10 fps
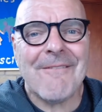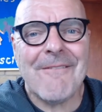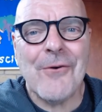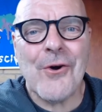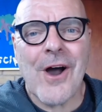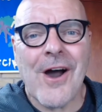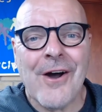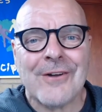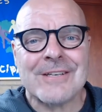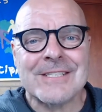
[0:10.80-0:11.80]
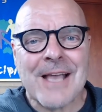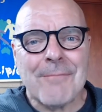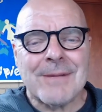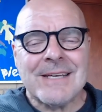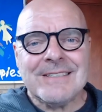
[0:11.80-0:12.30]
for our
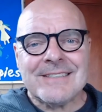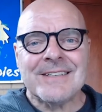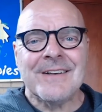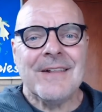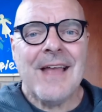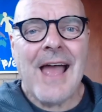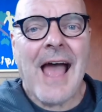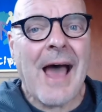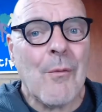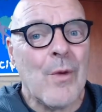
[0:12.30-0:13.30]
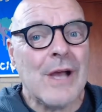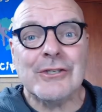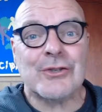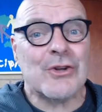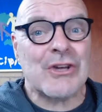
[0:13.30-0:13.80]
assemblies. And we're
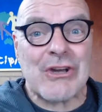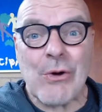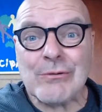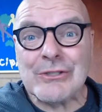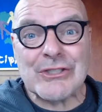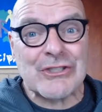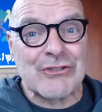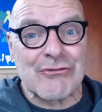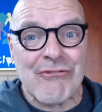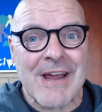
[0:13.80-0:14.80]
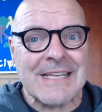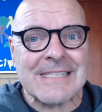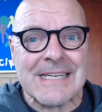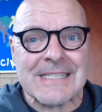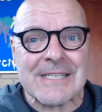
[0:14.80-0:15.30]
just going to go straight
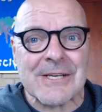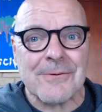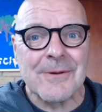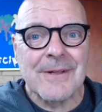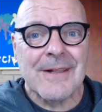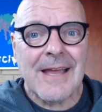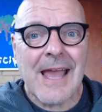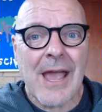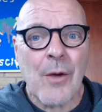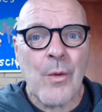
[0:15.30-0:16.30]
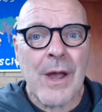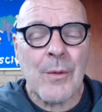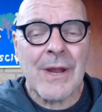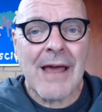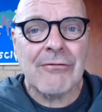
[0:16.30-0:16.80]
into where we
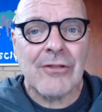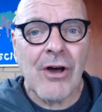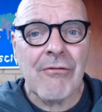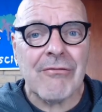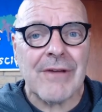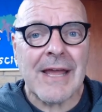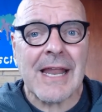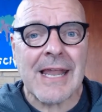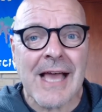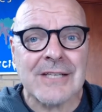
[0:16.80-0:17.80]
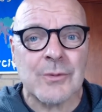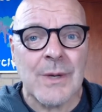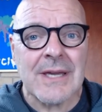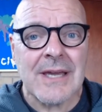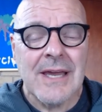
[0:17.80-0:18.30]
left off last
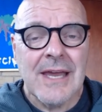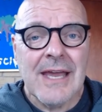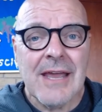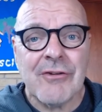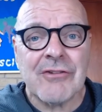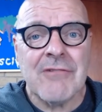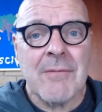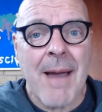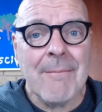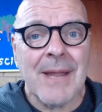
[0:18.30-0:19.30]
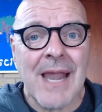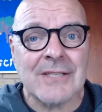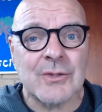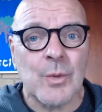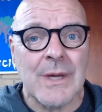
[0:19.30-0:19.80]
week. If you can remember
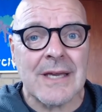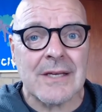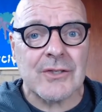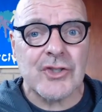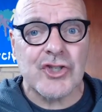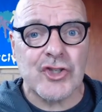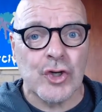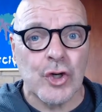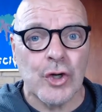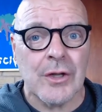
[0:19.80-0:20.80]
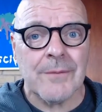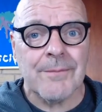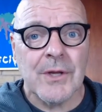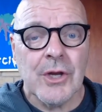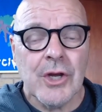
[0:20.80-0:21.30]
last week, Saul,
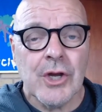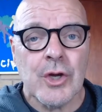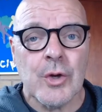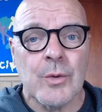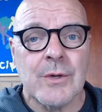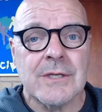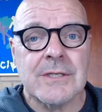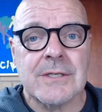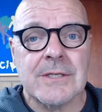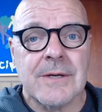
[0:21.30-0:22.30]
who was